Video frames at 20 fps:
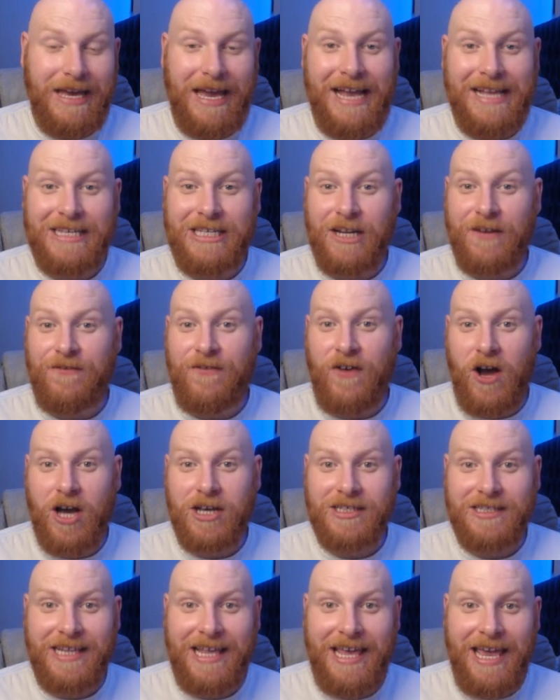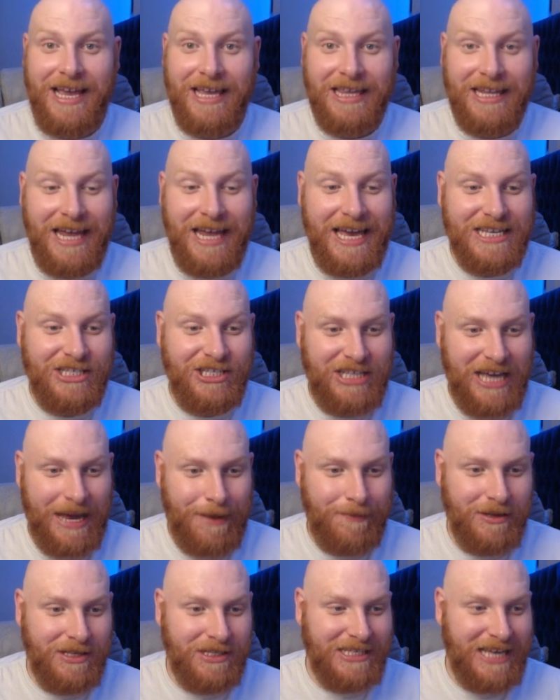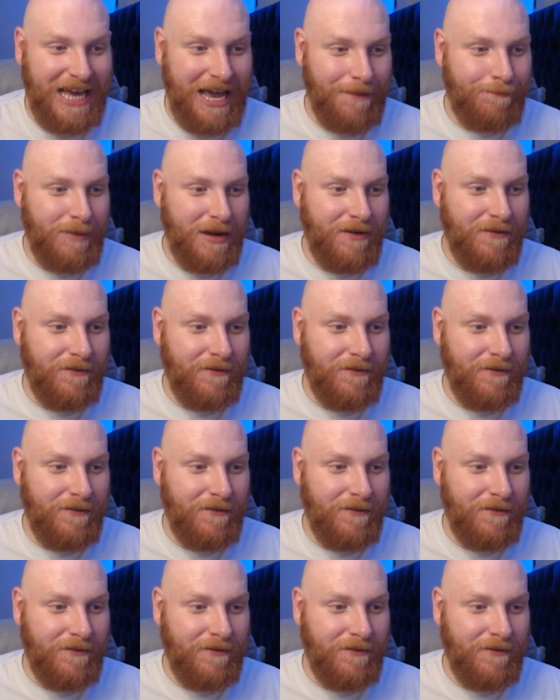Into the first league, and the latest champions have been